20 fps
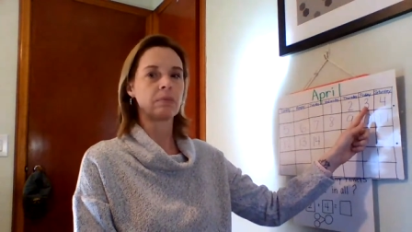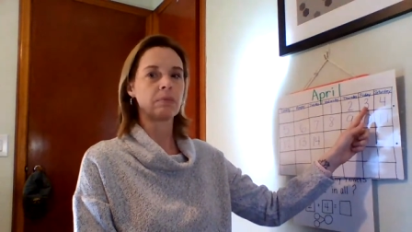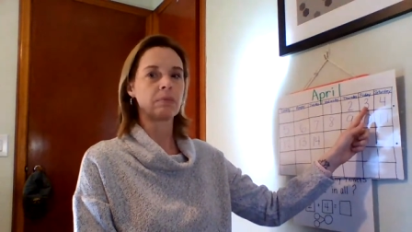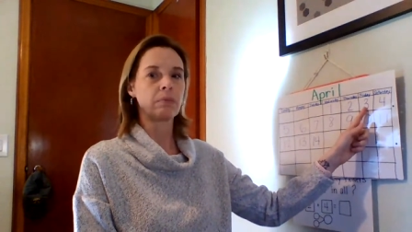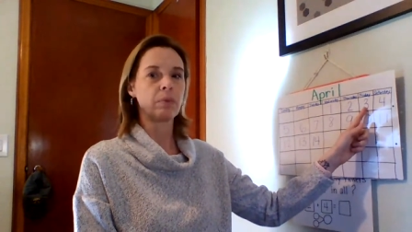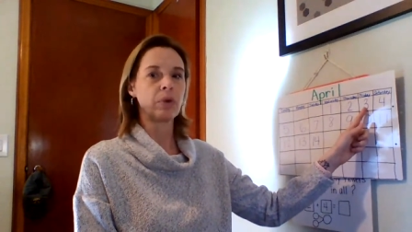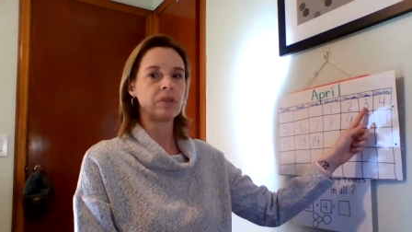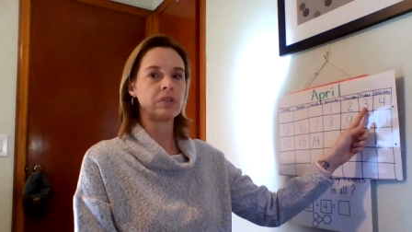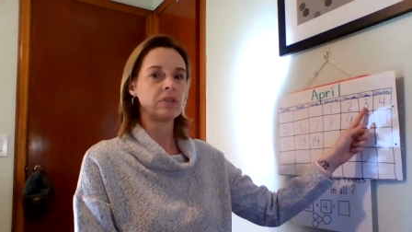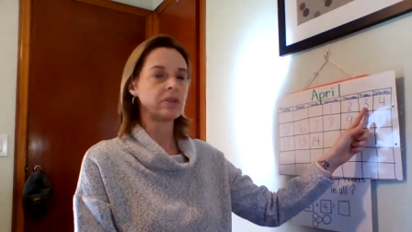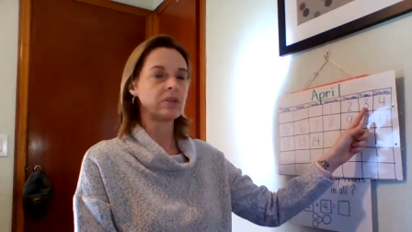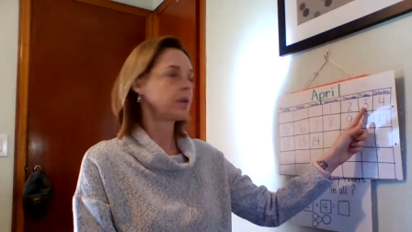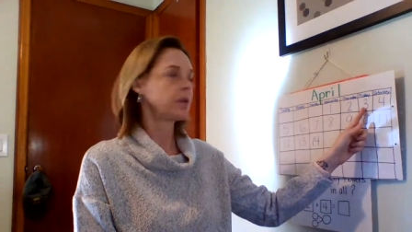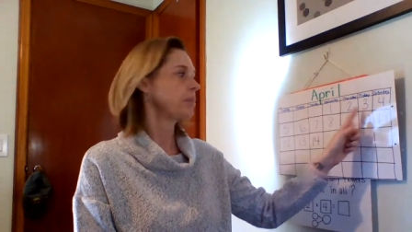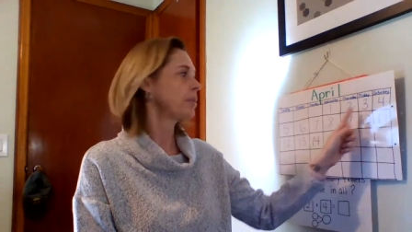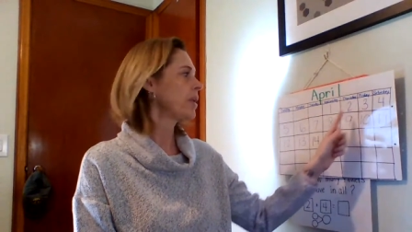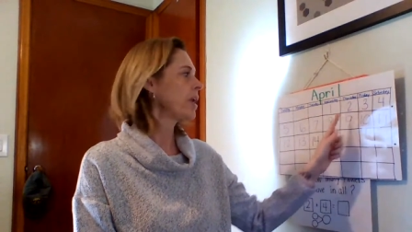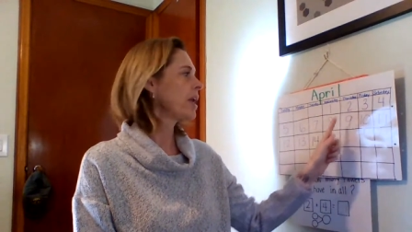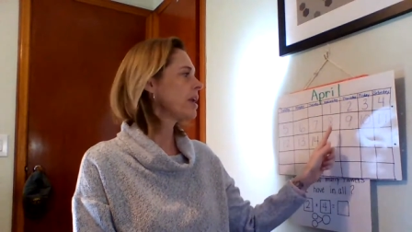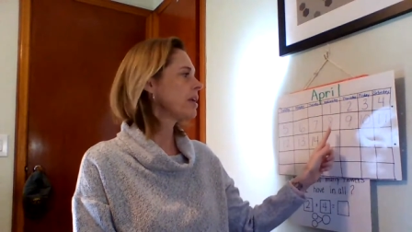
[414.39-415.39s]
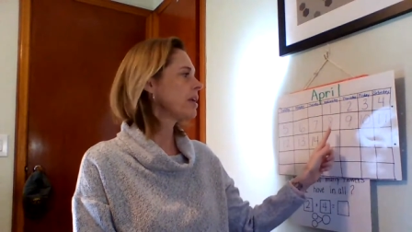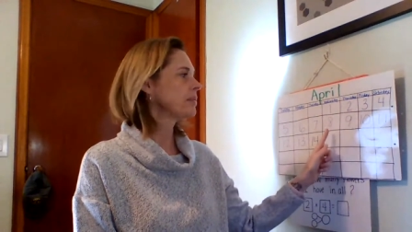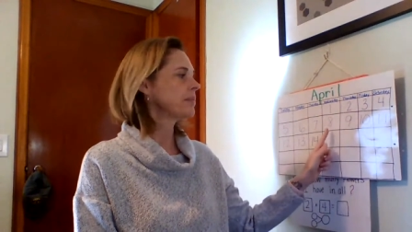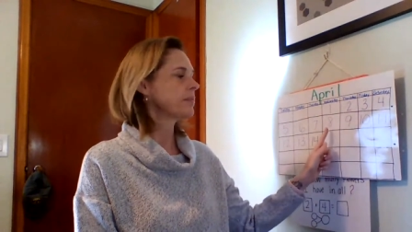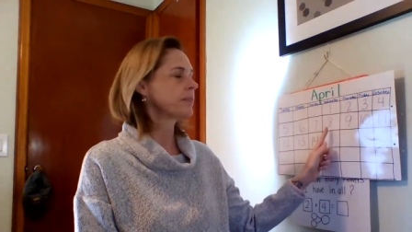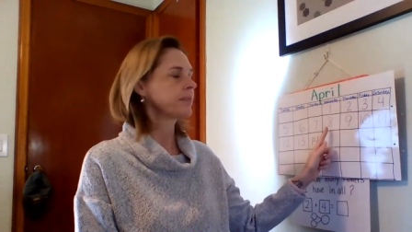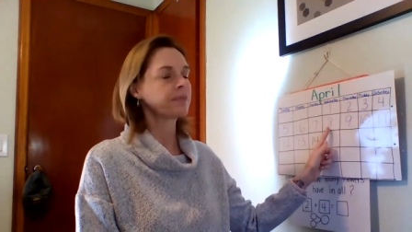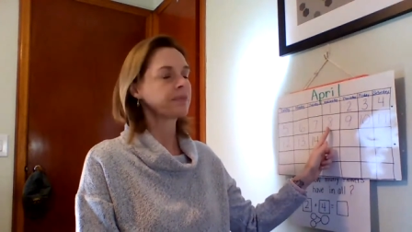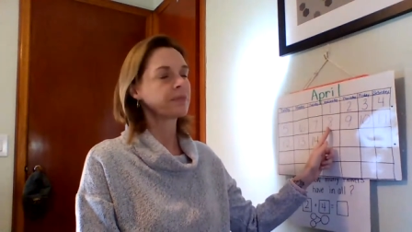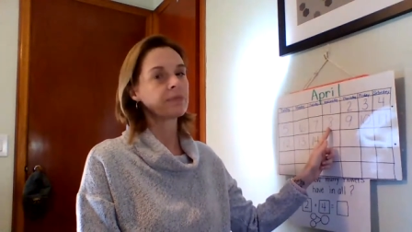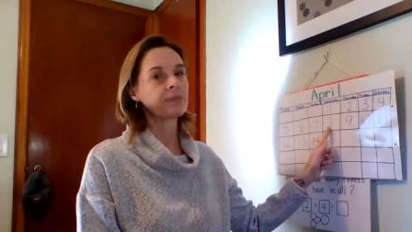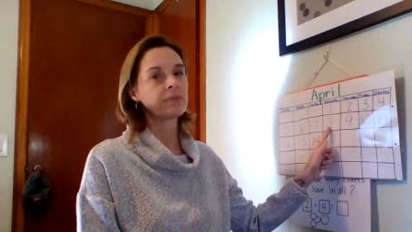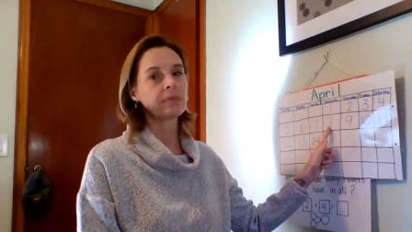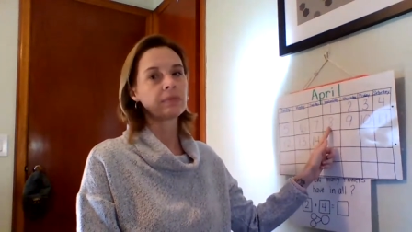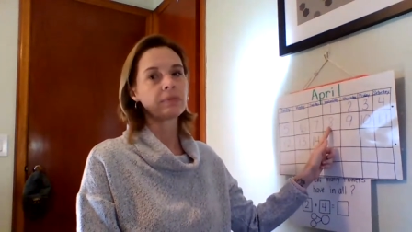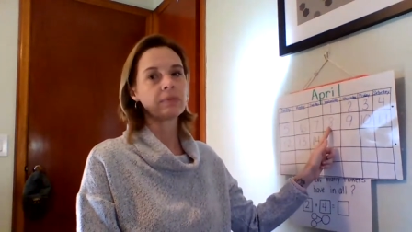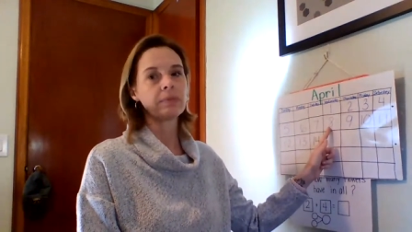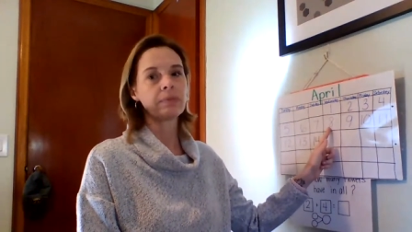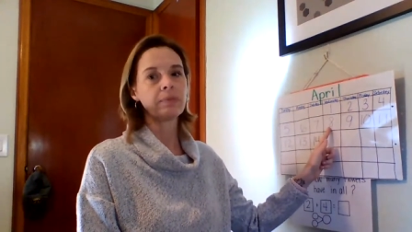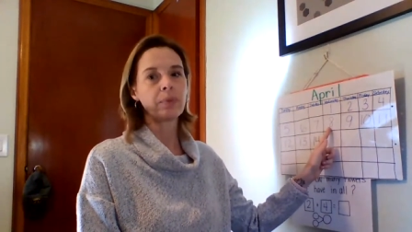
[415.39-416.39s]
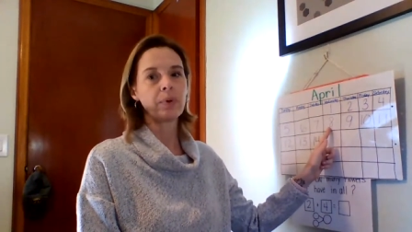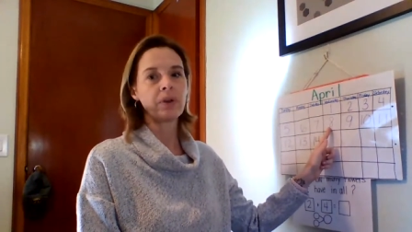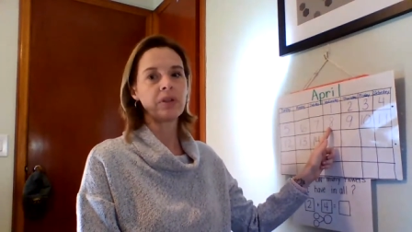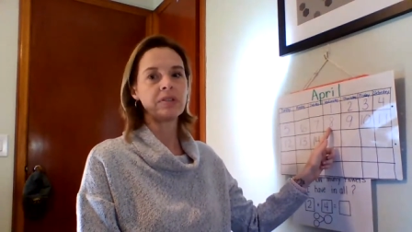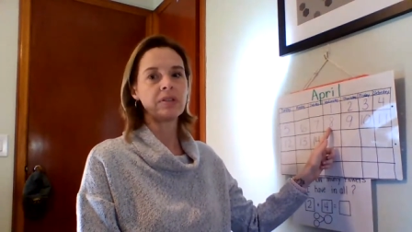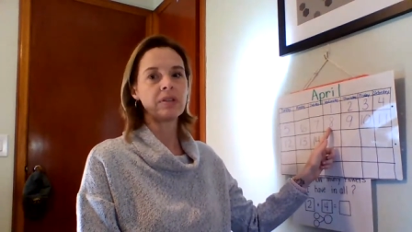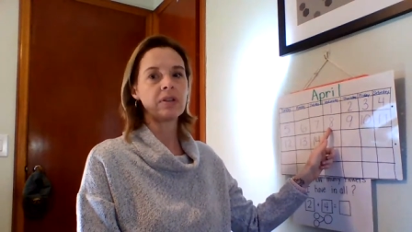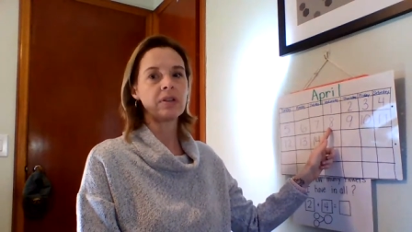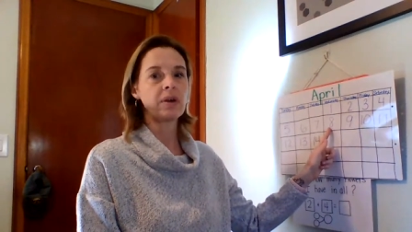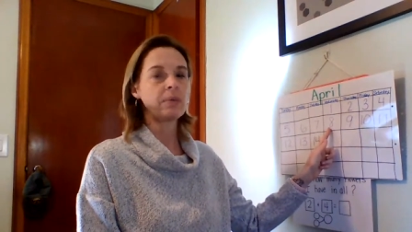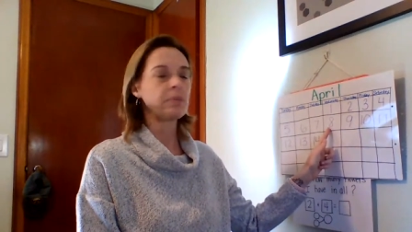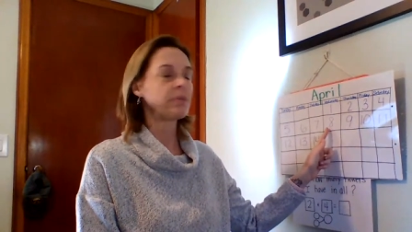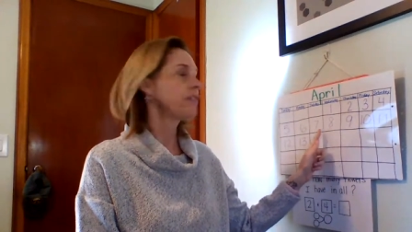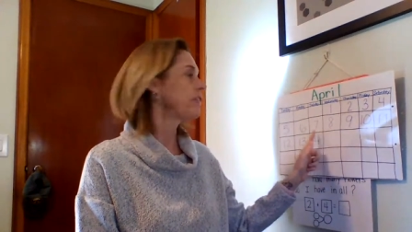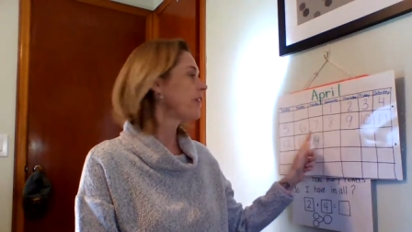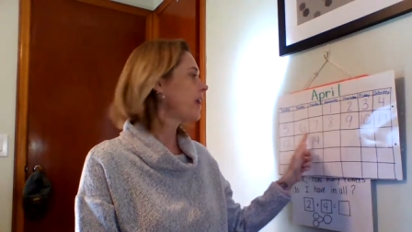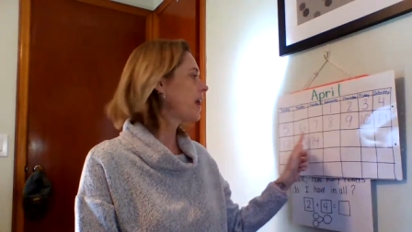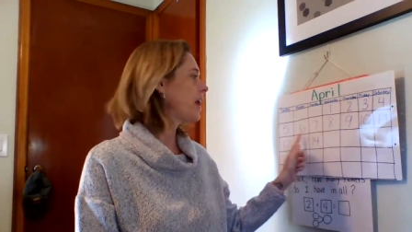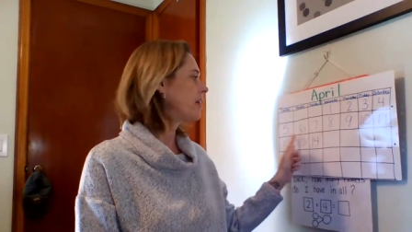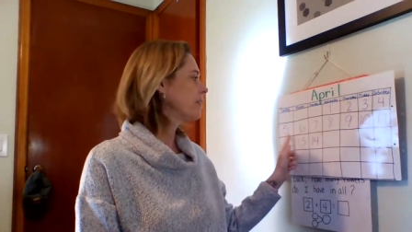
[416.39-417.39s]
point to the number 8, point to the number 5,